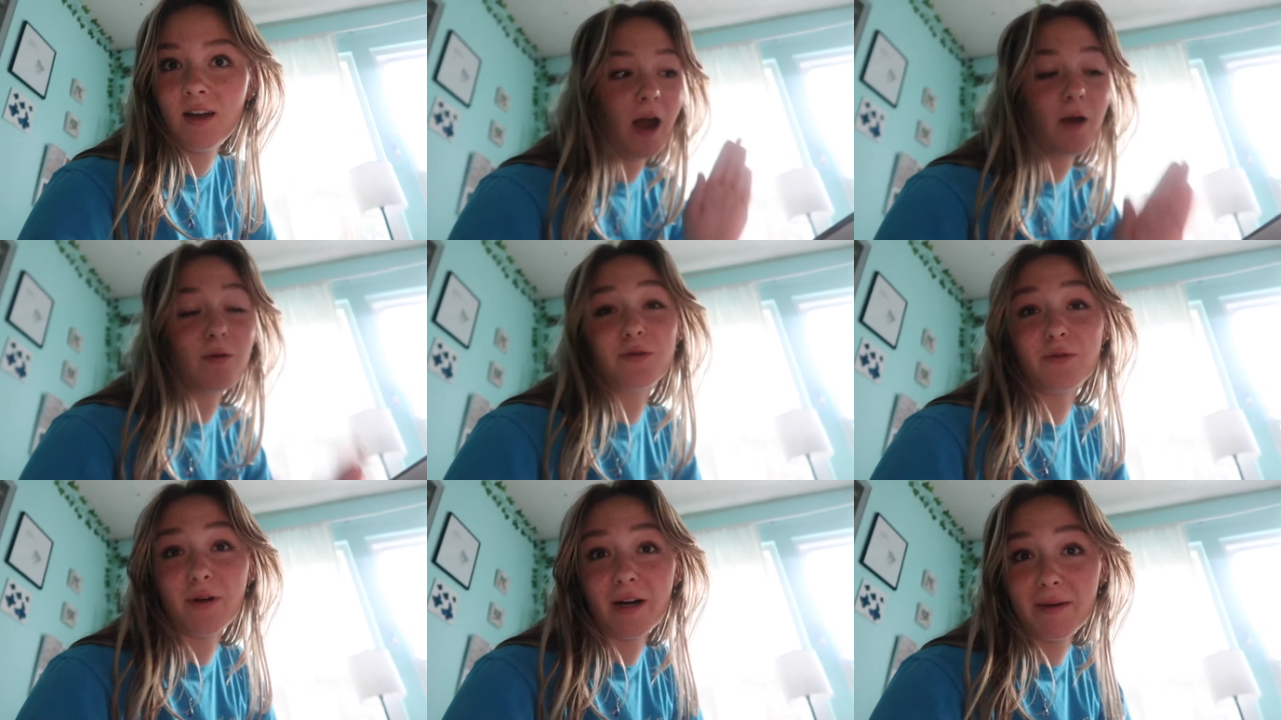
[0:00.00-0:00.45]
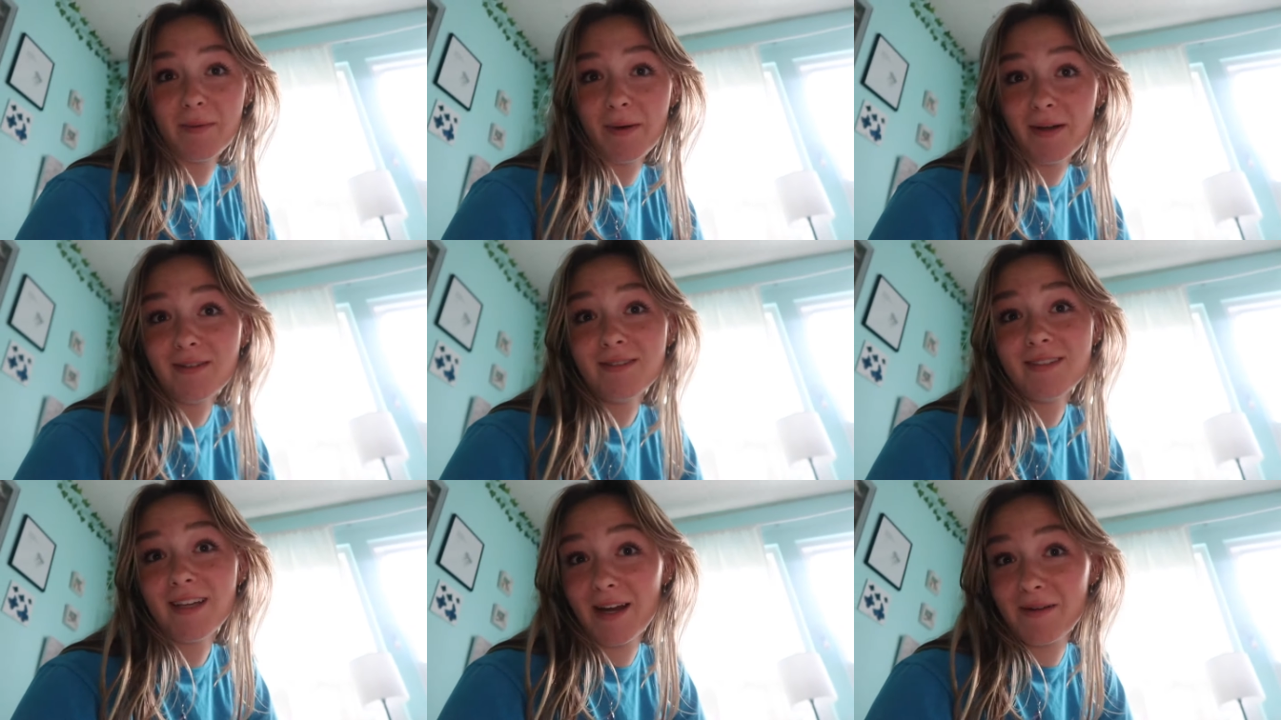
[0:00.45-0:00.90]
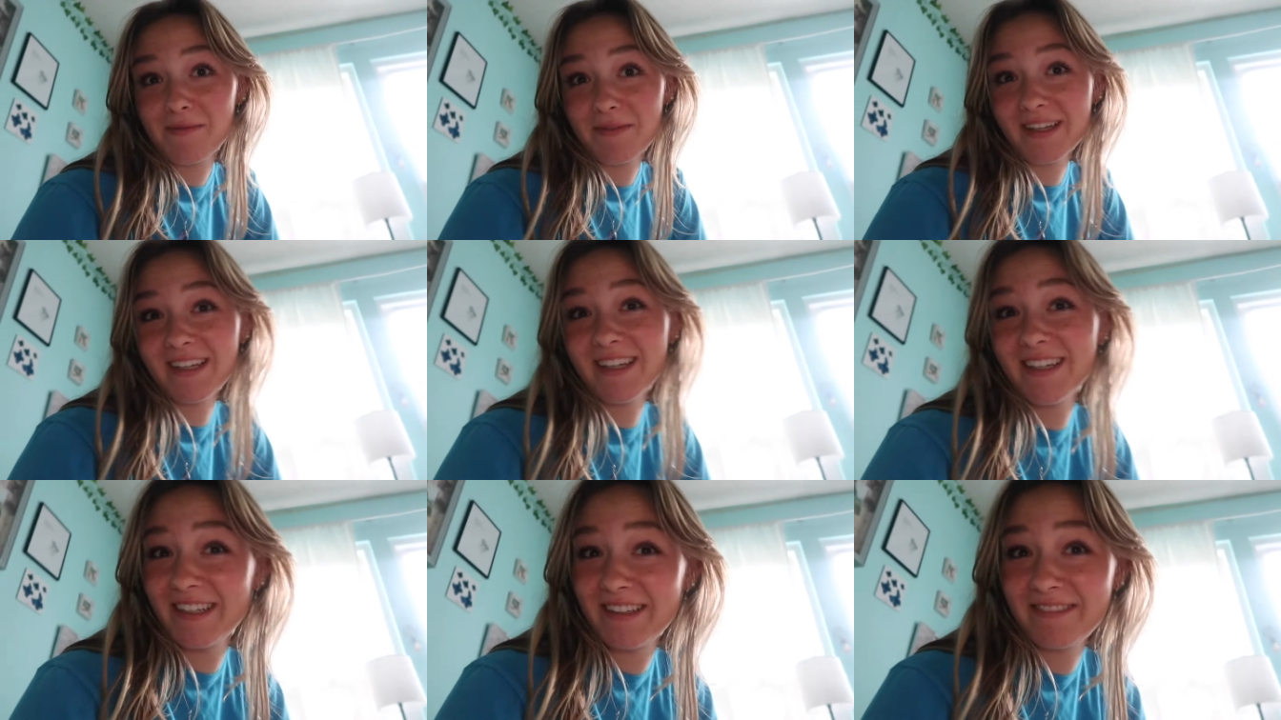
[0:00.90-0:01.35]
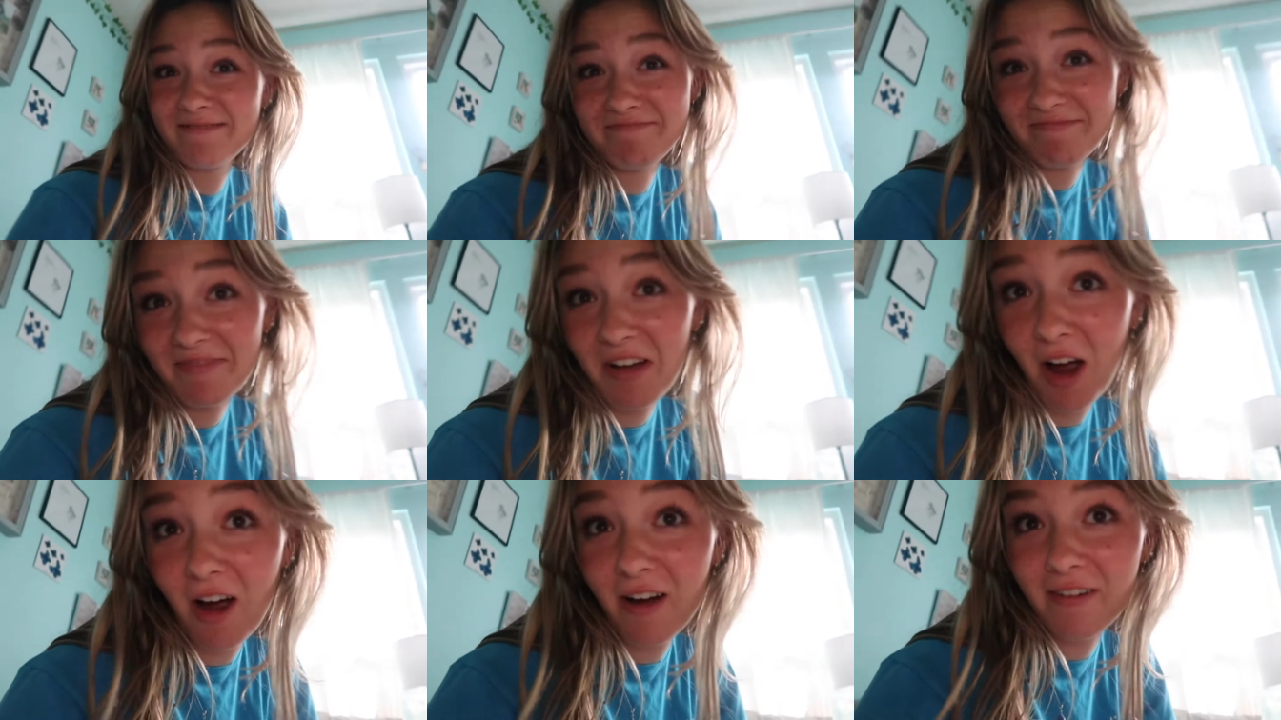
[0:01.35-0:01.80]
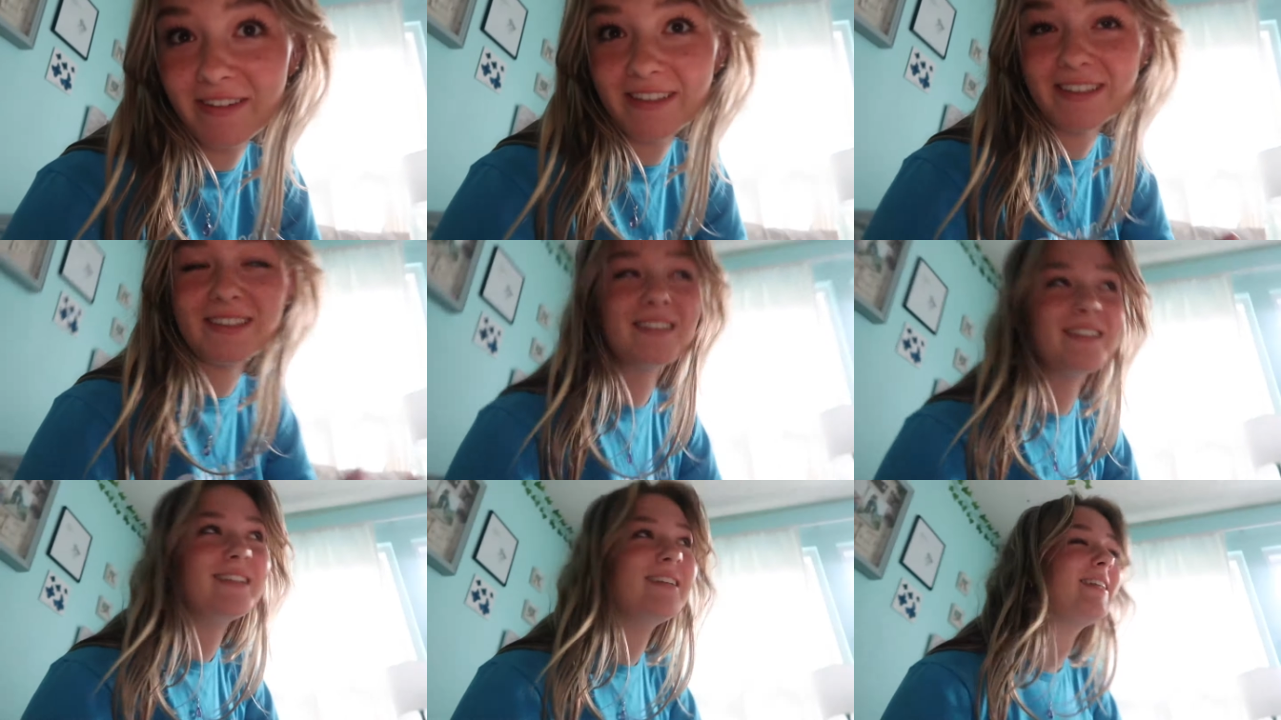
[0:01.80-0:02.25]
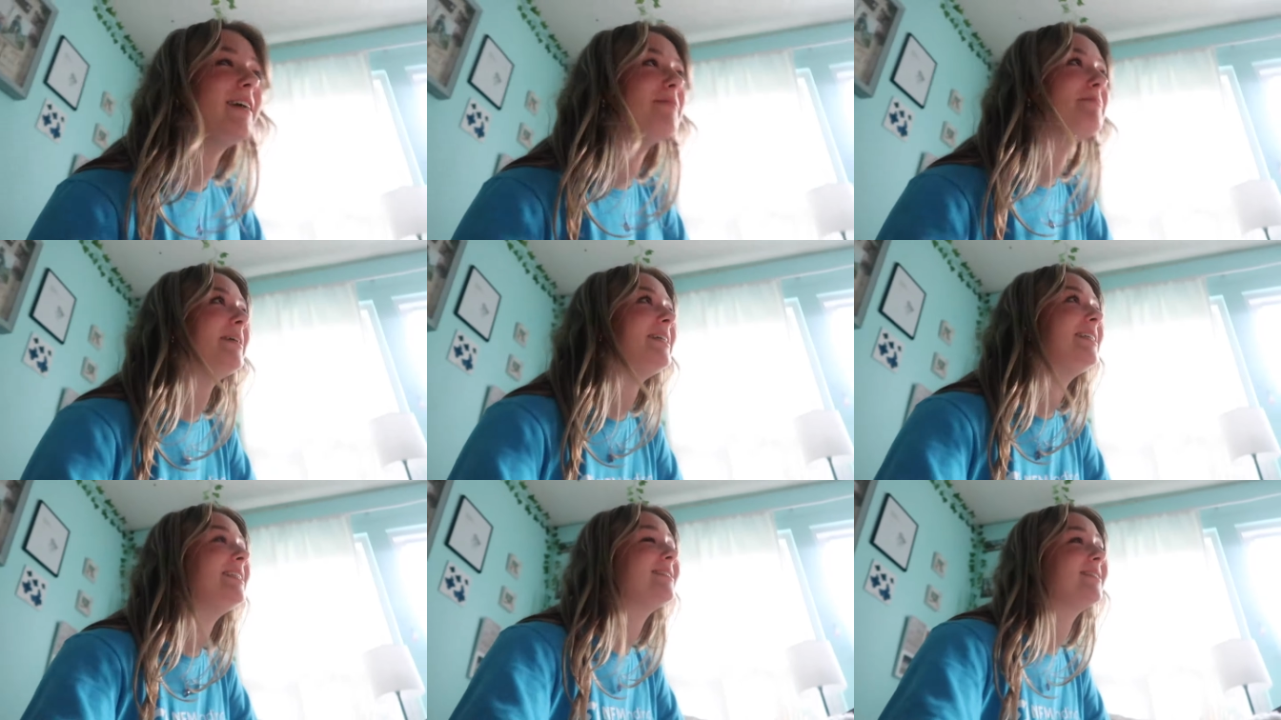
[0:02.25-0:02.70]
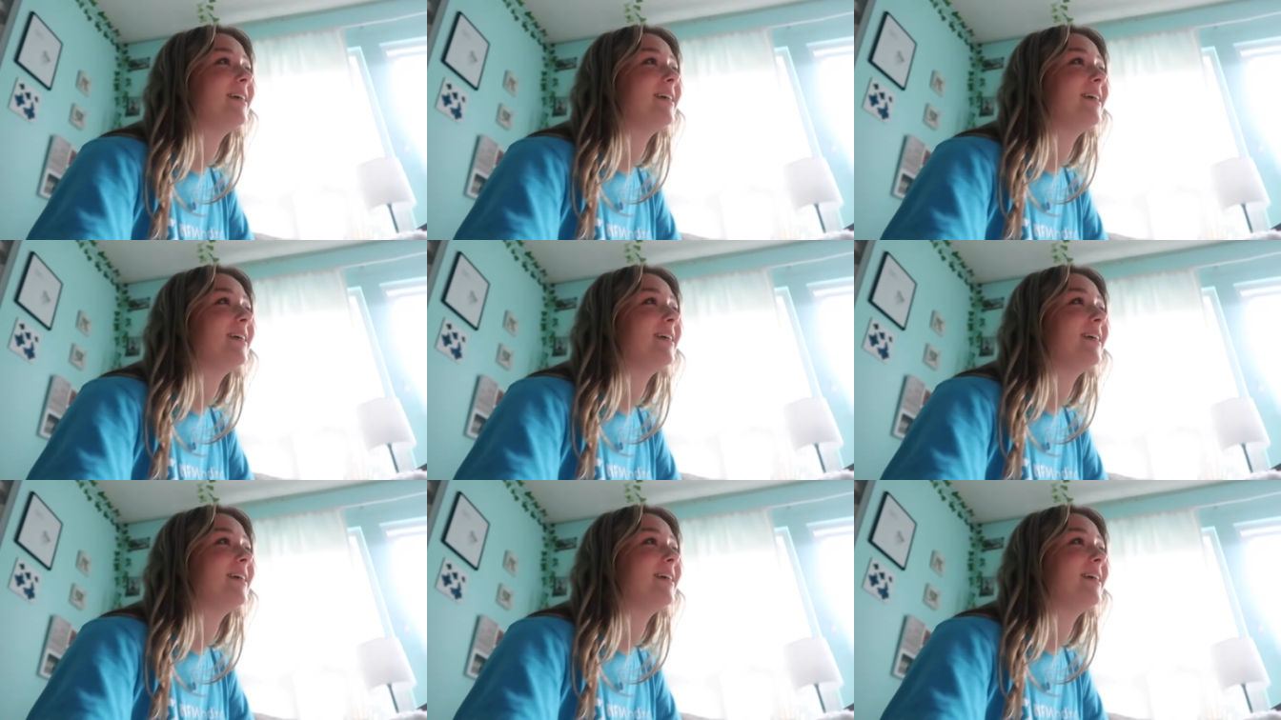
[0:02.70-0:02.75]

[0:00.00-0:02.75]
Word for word: I was right about Simon. Obviously, that makes